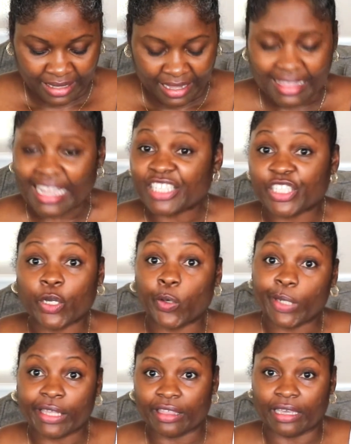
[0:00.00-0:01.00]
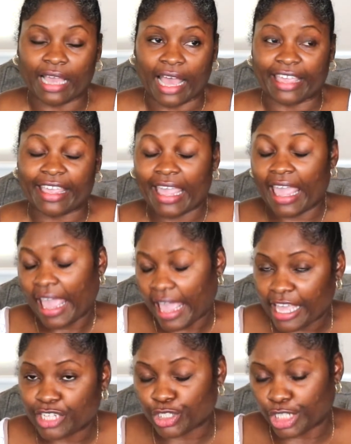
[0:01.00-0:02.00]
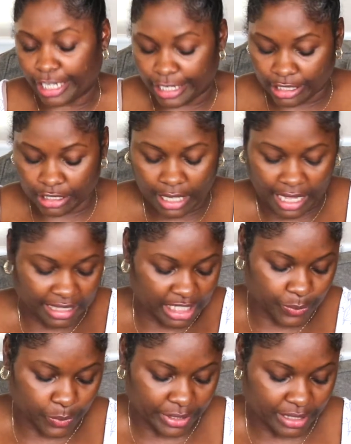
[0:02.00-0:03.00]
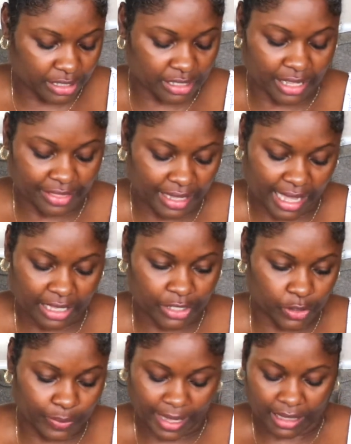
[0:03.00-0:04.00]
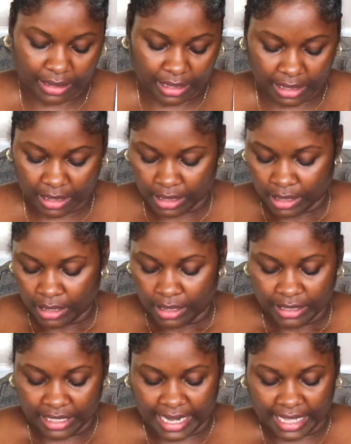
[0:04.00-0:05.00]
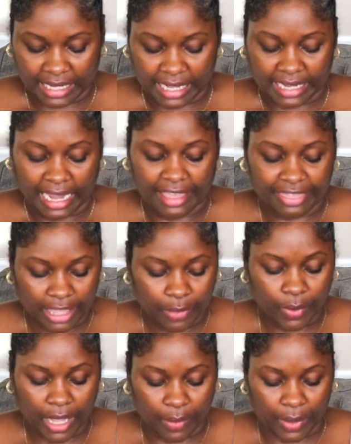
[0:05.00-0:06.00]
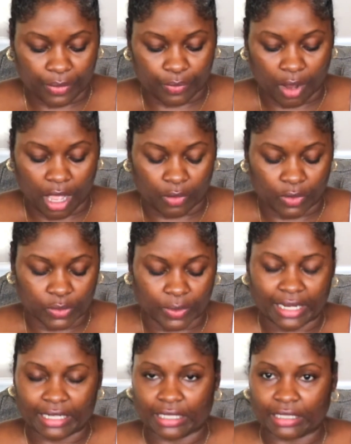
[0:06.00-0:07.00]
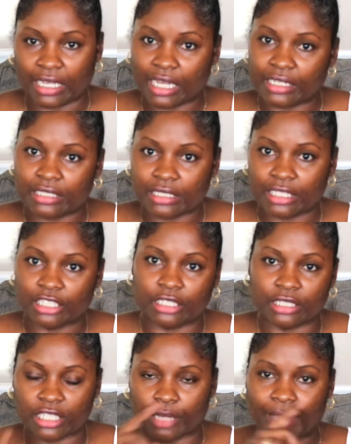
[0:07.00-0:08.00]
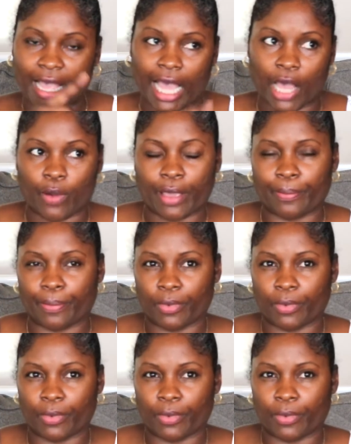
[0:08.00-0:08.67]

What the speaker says: that is the only thing I can change at this point. There's nothing I can do about the neckline. I think where I went wrong was when I did the understitching. Somehow I